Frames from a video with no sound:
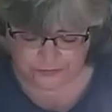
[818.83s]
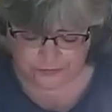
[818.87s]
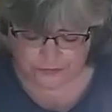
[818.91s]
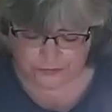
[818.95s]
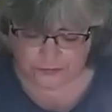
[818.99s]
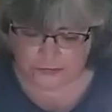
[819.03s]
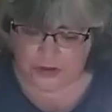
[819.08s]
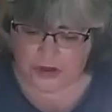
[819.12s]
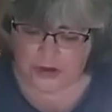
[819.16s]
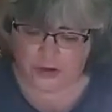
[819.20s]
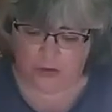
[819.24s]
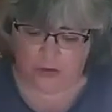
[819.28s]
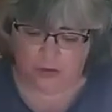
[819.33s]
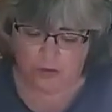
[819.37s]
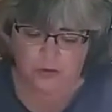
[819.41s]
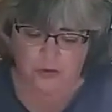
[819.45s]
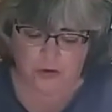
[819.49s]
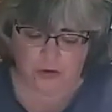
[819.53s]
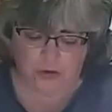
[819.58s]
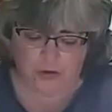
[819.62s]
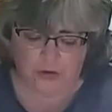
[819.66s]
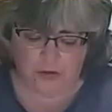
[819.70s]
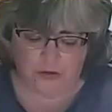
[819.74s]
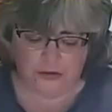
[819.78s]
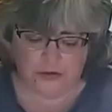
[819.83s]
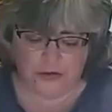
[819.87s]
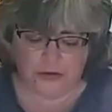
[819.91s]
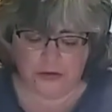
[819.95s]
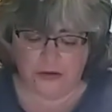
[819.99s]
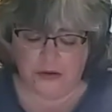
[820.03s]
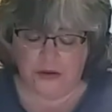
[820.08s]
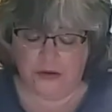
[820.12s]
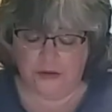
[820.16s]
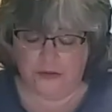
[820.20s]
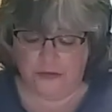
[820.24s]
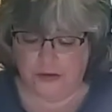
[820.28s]
Now,
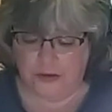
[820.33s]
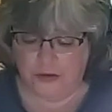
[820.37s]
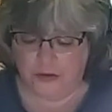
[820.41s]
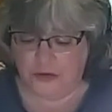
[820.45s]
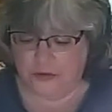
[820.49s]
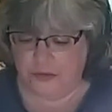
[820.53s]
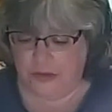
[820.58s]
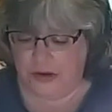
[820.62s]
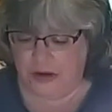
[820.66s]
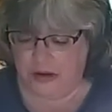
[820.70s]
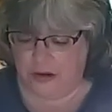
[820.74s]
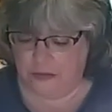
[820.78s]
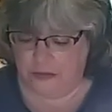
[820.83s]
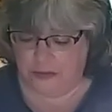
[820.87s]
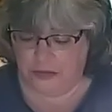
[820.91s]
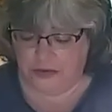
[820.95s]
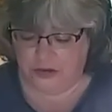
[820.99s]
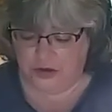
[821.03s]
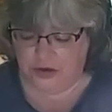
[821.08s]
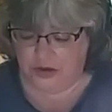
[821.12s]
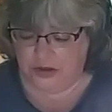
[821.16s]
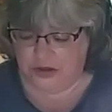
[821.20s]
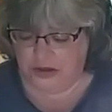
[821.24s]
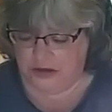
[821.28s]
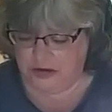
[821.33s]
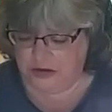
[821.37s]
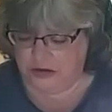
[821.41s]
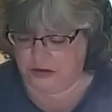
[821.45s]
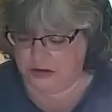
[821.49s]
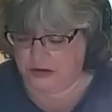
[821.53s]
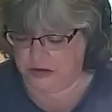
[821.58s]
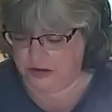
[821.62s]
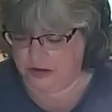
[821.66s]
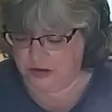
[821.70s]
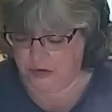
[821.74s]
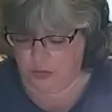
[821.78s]
obviously, if I was making a bunch of
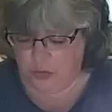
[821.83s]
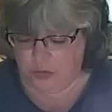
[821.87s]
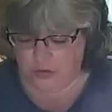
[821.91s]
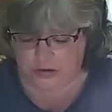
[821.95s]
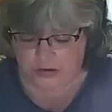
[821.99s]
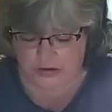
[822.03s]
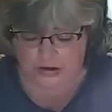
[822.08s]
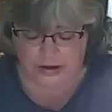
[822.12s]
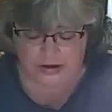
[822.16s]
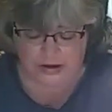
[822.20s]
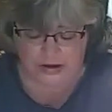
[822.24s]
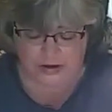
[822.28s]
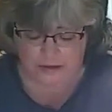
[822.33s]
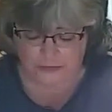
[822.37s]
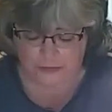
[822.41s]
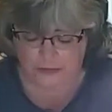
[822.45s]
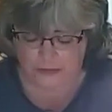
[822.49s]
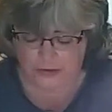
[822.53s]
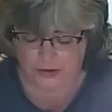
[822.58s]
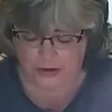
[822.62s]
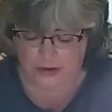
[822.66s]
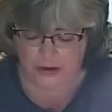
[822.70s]
these at one time,